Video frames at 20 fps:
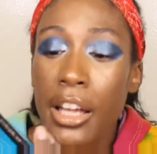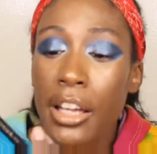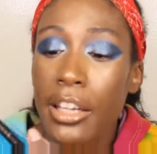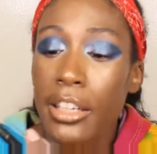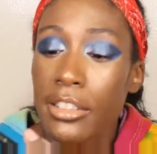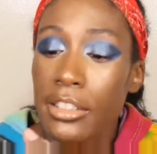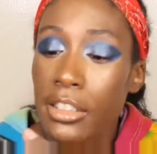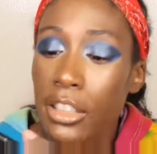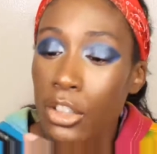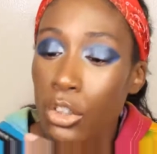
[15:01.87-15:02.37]

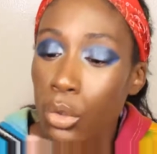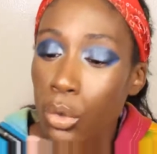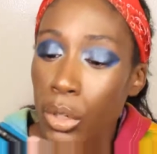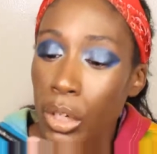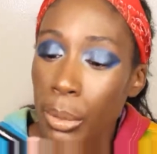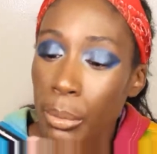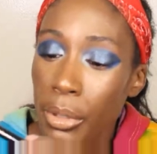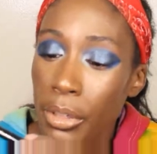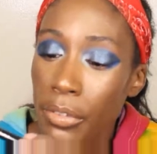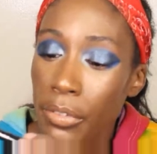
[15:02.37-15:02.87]
It's the
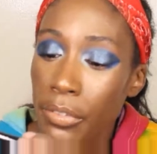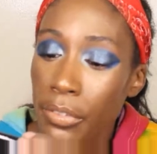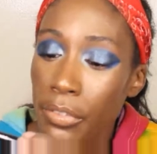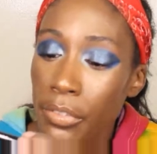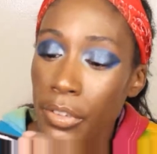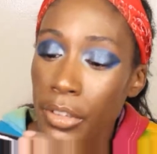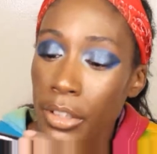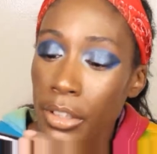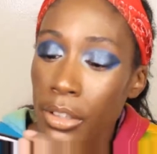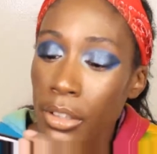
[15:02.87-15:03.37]
creamy
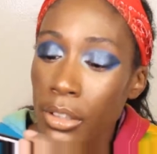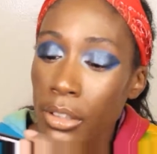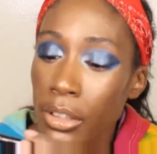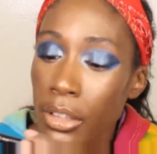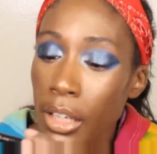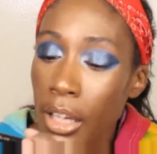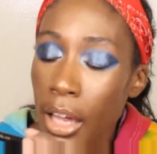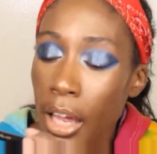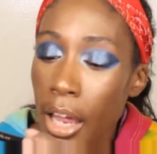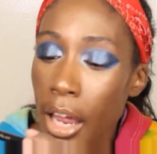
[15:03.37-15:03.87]

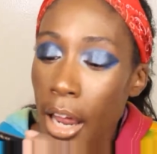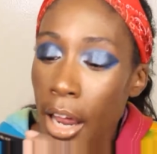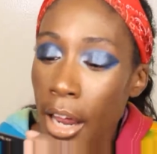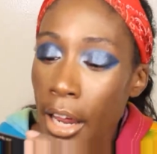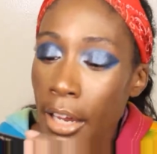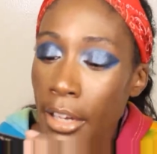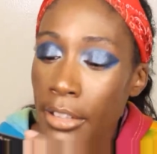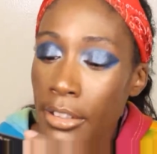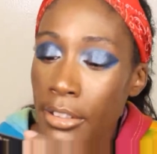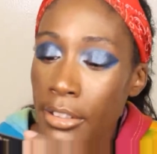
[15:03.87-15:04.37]
feel
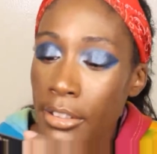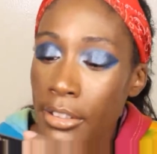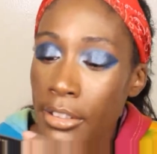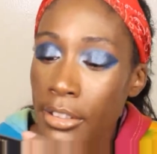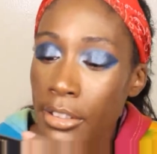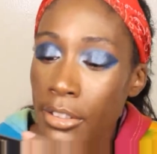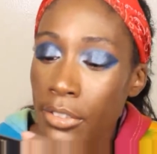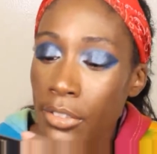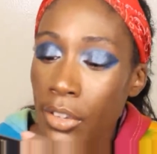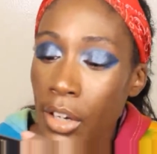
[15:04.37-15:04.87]

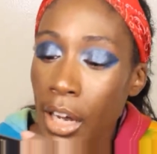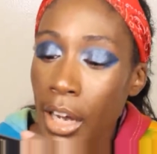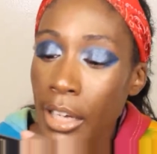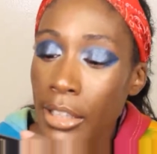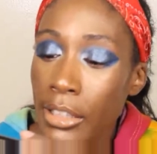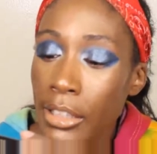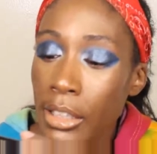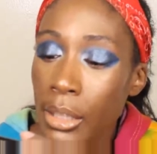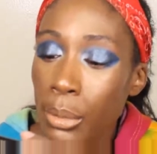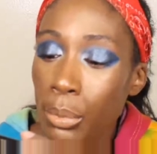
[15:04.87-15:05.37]
and
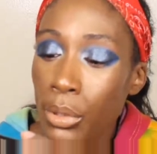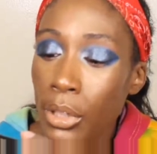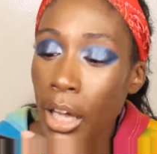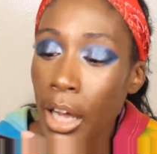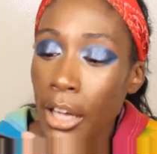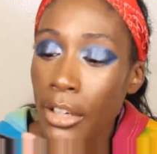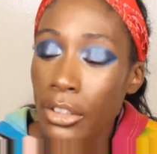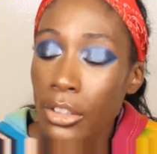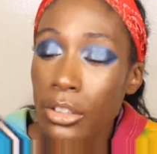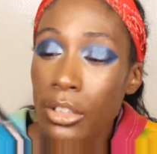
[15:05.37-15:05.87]
define lip
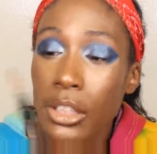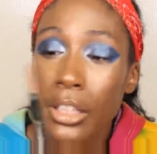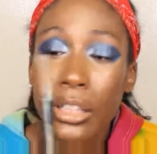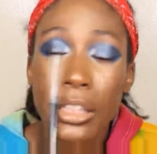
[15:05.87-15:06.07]
liner